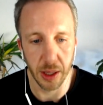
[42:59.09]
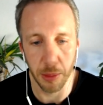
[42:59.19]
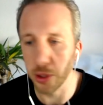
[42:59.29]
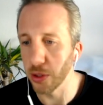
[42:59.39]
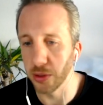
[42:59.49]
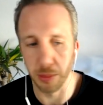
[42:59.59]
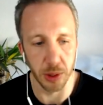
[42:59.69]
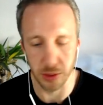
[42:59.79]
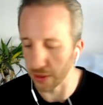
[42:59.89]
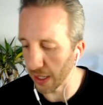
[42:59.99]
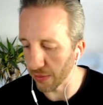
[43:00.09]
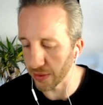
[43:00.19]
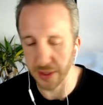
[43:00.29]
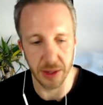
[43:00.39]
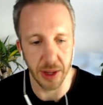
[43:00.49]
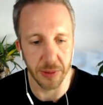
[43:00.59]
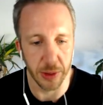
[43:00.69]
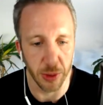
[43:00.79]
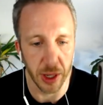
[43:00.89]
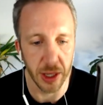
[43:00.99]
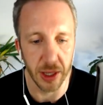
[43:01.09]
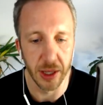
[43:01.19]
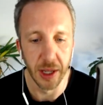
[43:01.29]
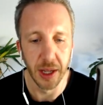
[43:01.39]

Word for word: I'm only using Bose because I have a set of headphones right here,